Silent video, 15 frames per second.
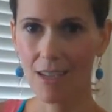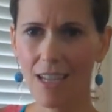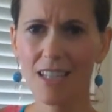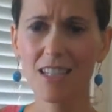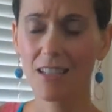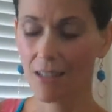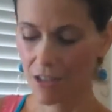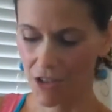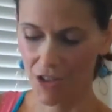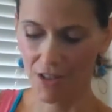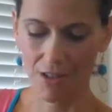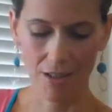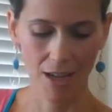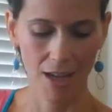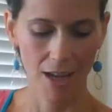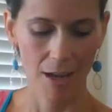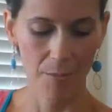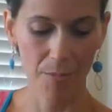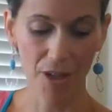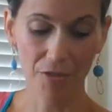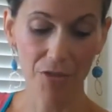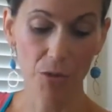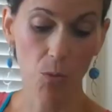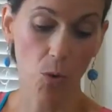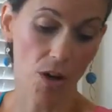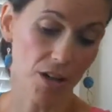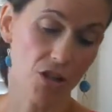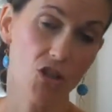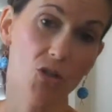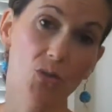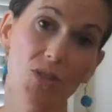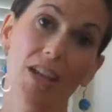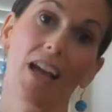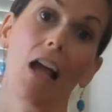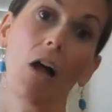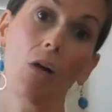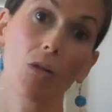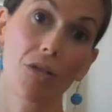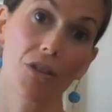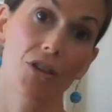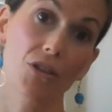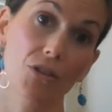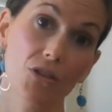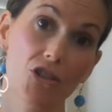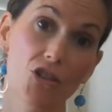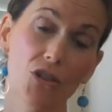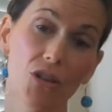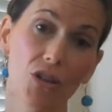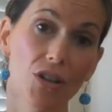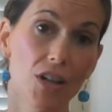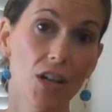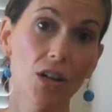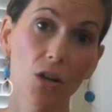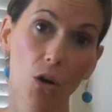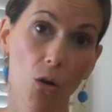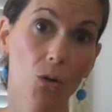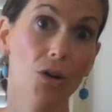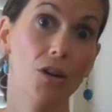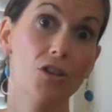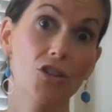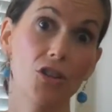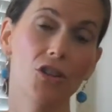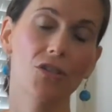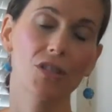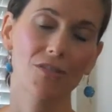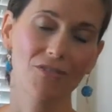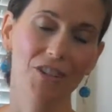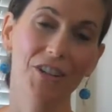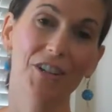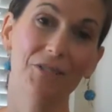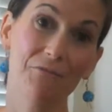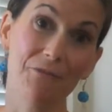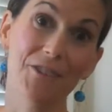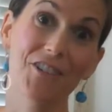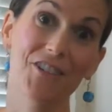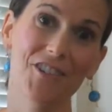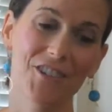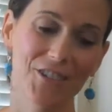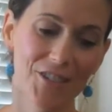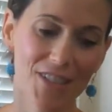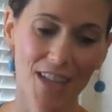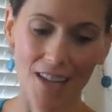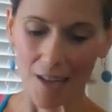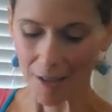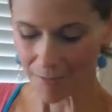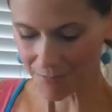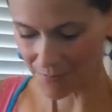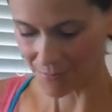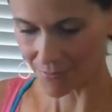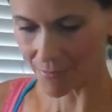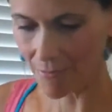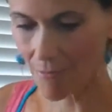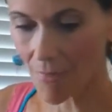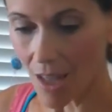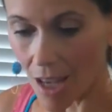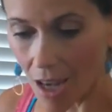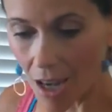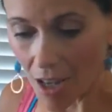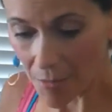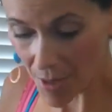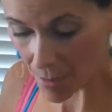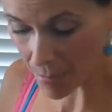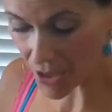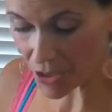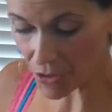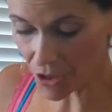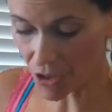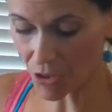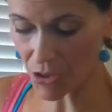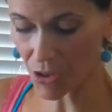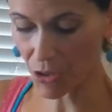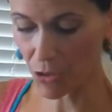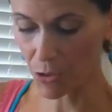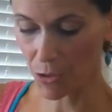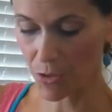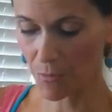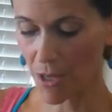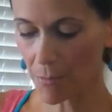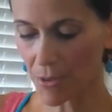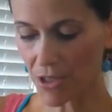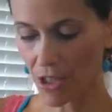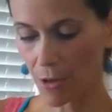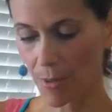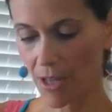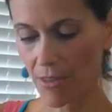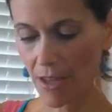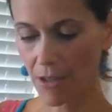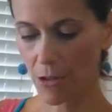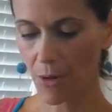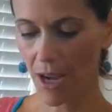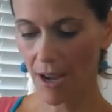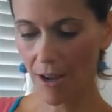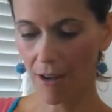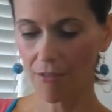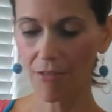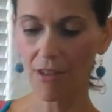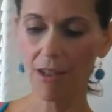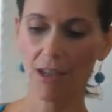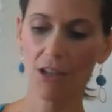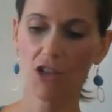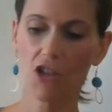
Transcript: It's delicious. But if you want to choose a healthier sugar, coconut sugar is a very good one to choose. But you could also use maple syrup. And then you have a